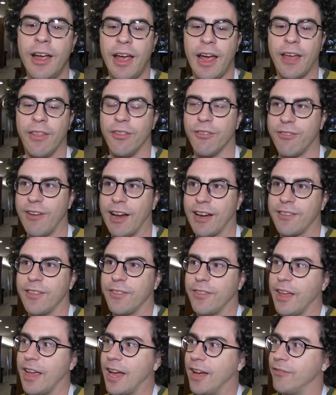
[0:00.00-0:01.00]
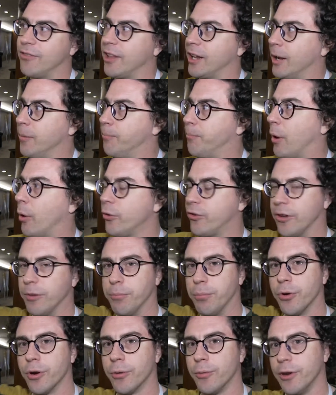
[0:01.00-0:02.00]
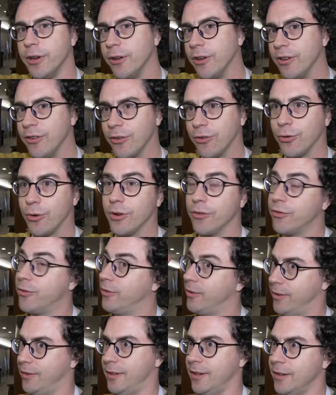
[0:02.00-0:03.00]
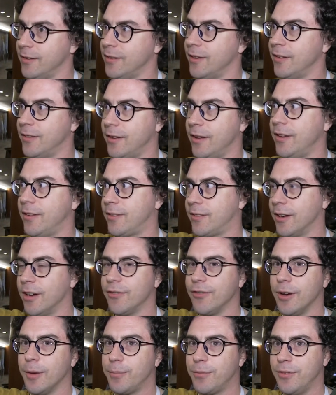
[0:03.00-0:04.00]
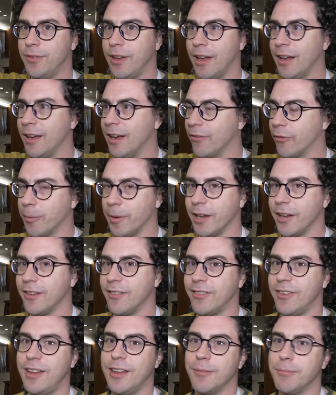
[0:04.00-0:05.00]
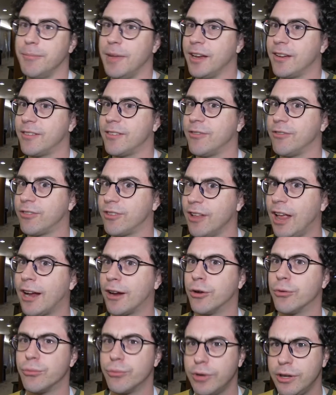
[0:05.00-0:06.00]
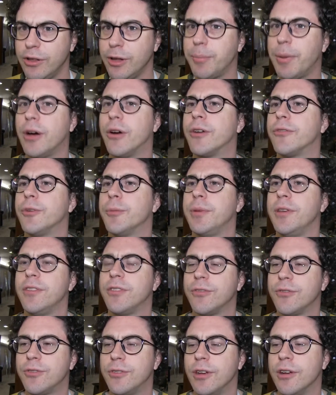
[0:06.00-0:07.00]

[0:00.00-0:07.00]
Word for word: And the fact that they have like a post-it board where you can just sort of D C C stuff up and everybody can see it makes Slack a really powerful piece of,